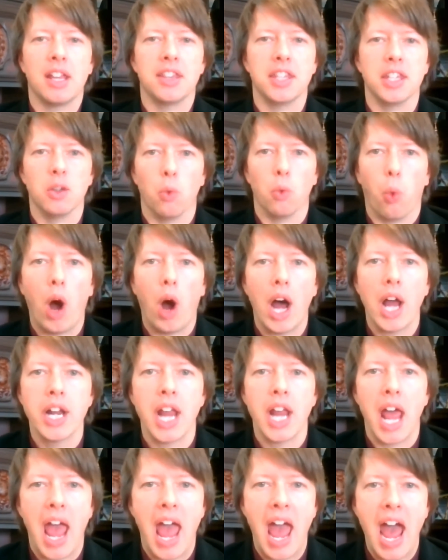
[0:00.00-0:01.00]
the
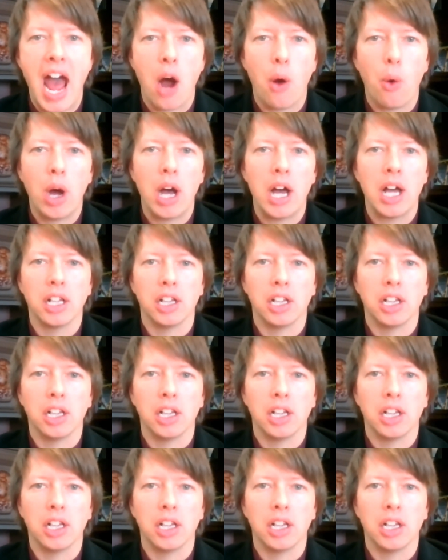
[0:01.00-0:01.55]
1 hour